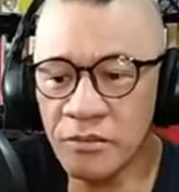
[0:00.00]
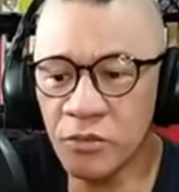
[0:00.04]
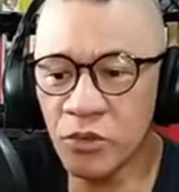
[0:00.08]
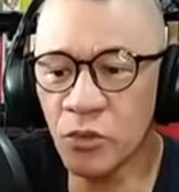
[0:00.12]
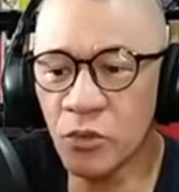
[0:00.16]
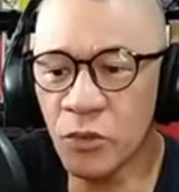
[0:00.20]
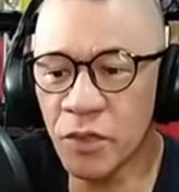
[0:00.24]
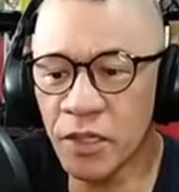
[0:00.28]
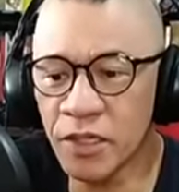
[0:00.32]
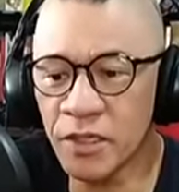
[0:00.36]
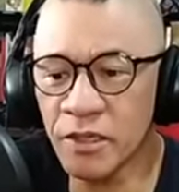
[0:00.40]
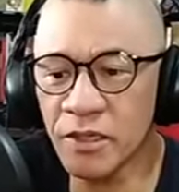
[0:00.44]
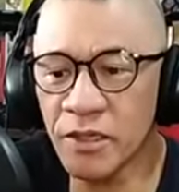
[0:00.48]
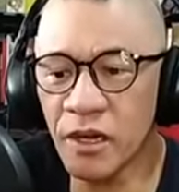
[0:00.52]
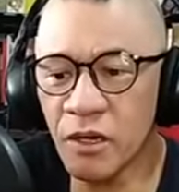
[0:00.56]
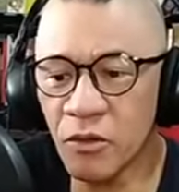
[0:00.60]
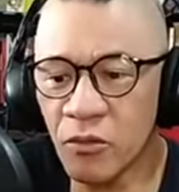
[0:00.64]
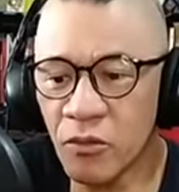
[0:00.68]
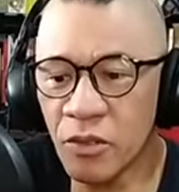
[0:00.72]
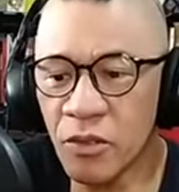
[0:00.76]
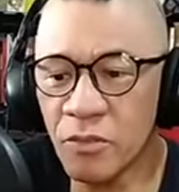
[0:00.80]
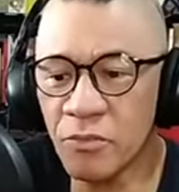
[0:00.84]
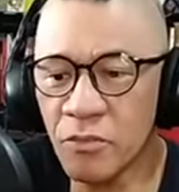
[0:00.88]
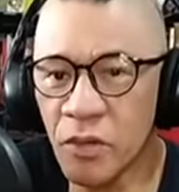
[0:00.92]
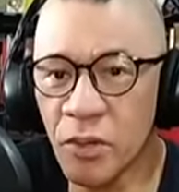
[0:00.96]
doing
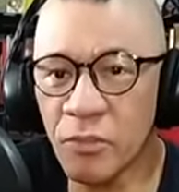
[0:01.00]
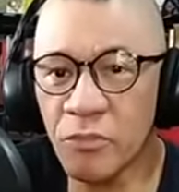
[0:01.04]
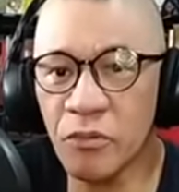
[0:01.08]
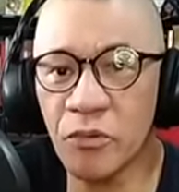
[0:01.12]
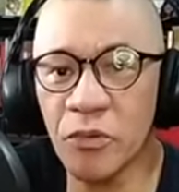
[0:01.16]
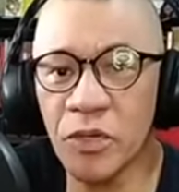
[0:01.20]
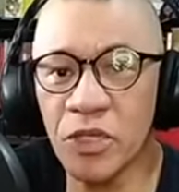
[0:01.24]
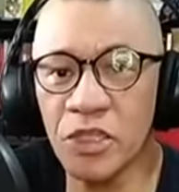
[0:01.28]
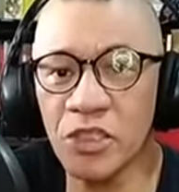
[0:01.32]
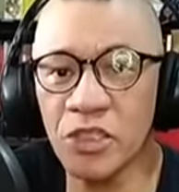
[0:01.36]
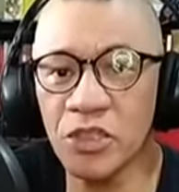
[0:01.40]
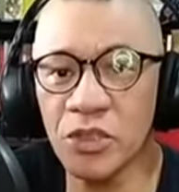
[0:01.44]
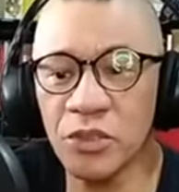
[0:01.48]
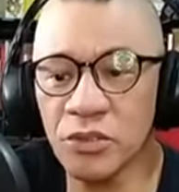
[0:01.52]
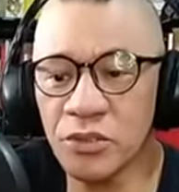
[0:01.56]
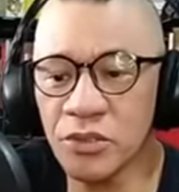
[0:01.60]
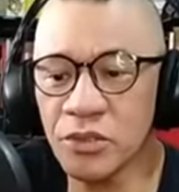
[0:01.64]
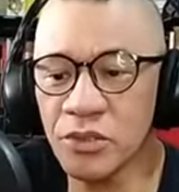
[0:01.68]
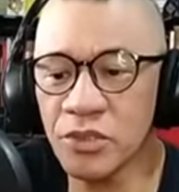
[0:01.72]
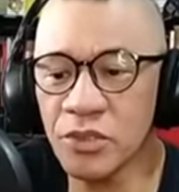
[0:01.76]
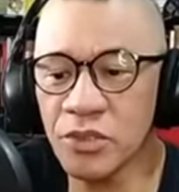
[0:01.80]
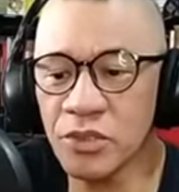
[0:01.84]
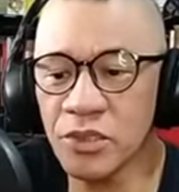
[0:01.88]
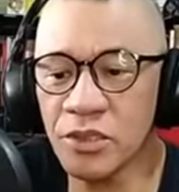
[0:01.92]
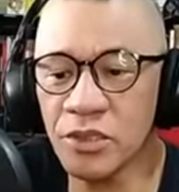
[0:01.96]
our
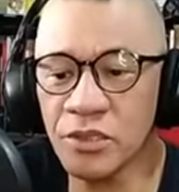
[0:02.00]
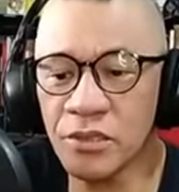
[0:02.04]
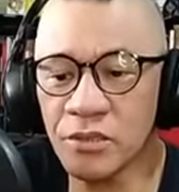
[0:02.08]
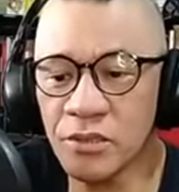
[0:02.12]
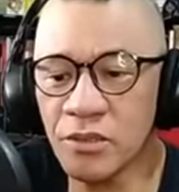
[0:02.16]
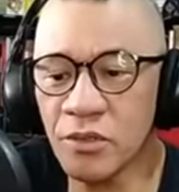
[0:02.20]
preparations,